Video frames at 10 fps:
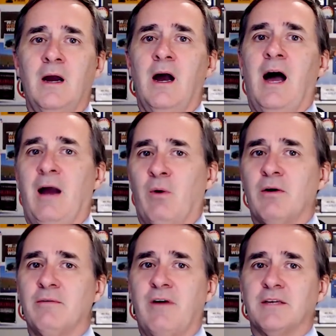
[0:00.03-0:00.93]
Hi,
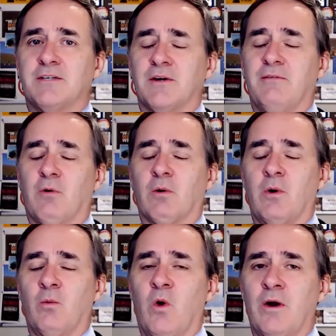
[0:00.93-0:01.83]
welcome to Volatility
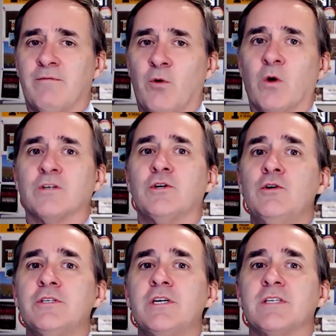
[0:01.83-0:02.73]
411 for
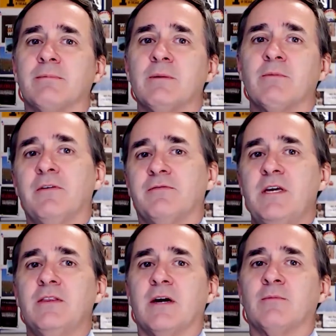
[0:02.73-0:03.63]
Tuesday, September
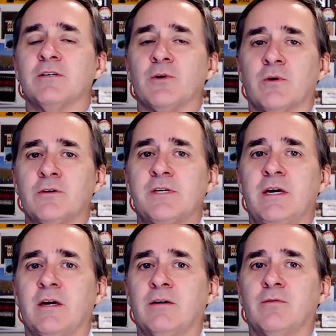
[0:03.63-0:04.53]
15th. I'm Russell Rhodes,
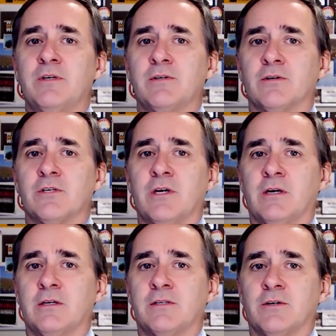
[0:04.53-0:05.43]
head of research
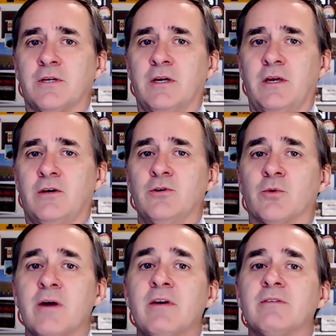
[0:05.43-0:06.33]
and consulting at EQ
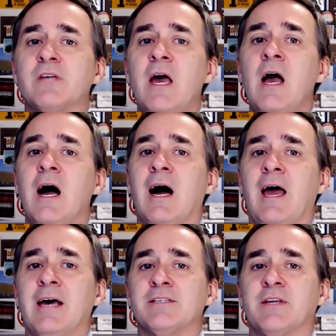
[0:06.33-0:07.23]
Derivatives.
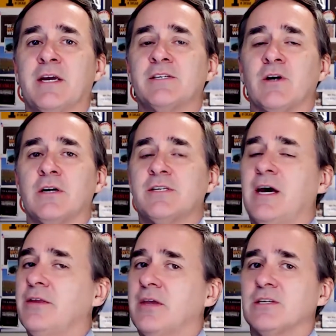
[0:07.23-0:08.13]
As the day starts
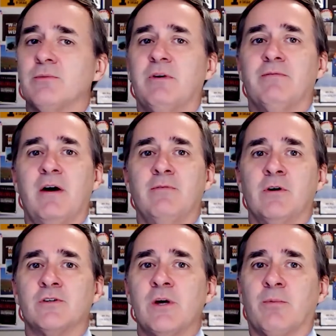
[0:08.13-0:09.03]
out, the S&P
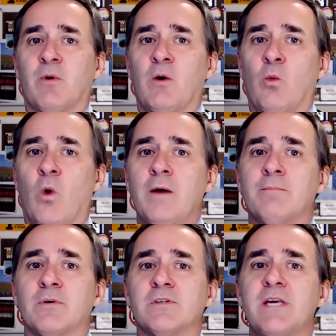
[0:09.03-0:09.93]
500 is up around
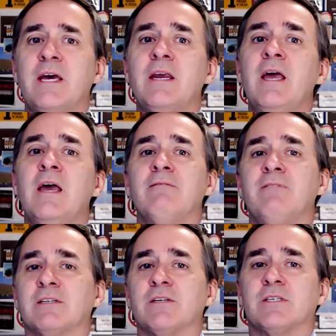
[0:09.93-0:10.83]
1%.
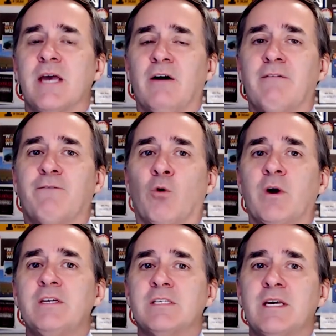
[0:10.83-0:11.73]
VIX is down
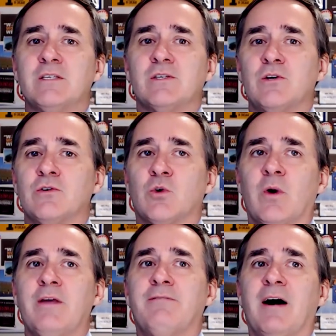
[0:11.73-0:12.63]
40 cents to
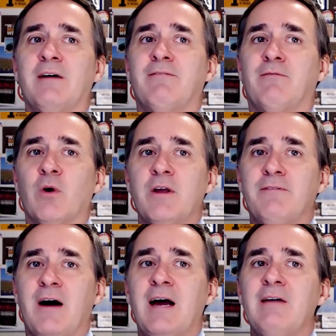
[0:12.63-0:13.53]

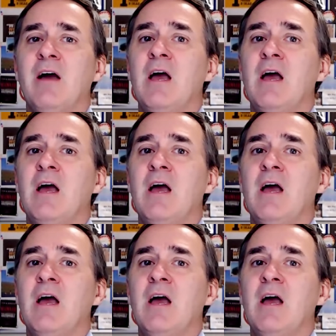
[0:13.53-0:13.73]
25.45.